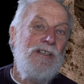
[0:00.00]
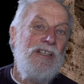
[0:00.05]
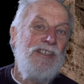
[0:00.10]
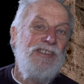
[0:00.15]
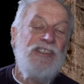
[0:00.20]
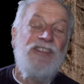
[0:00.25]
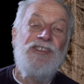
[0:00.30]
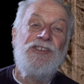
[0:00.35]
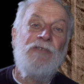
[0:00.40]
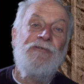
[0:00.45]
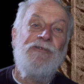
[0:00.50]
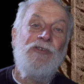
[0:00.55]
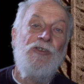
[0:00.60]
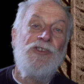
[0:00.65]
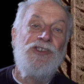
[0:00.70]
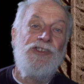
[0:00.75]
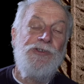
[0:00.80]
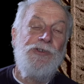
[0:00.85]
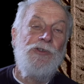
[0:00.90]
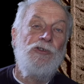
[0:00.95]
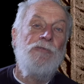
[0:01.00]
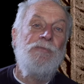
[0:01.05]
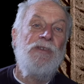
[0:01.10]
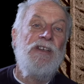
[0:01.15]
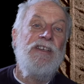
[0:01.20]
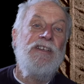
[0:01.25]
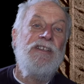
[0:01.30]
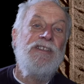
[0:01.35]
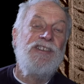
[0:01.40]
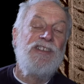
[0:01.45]
since the first
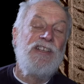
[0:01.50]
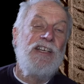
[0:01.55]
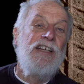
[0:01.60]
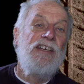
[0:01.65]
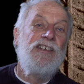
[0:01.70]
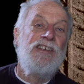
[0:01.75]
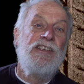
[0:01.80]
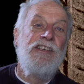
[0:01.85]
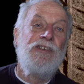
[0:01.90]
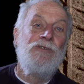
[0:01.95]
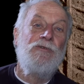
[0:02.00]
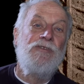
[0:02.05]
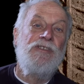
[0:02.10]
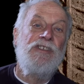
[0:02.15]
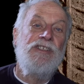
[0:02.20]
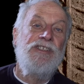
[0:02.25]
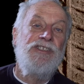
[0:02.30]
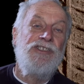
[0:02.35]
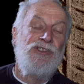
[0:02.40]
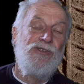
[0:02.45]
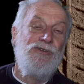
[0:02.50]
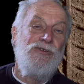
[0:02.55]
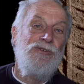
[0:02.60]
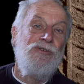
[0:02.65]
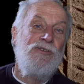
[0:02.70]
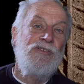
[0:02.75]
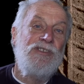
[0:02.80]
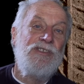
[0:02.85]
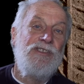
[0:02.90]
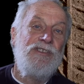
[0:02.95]
Europeans settled these
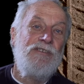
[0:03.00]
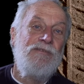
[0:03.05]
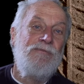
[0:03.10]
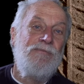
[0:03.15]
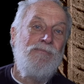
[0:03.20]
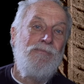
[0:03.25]
shores.